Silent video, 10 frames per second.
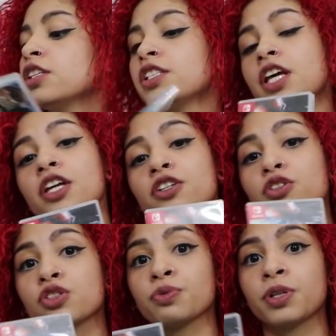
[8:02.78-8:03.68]

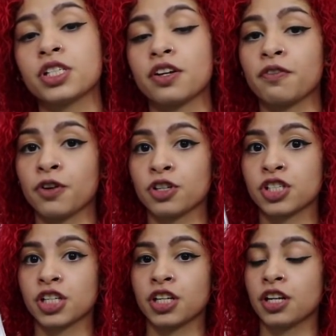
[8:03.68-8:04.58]
Nintendo Switch
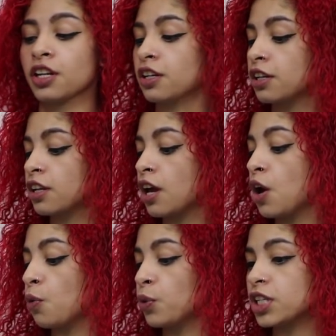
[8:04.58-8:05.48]
version,
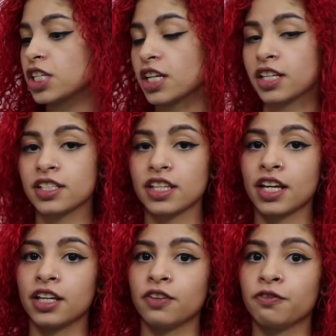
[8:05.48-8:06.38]
which is
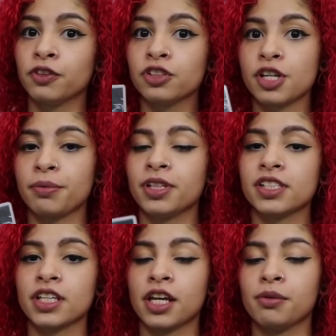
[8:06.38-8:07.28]
a full
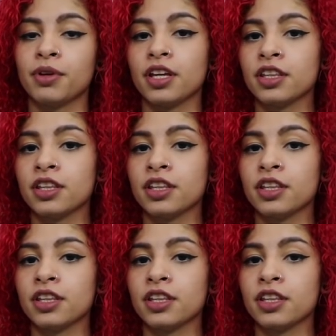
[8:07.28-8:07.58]
Japanese game.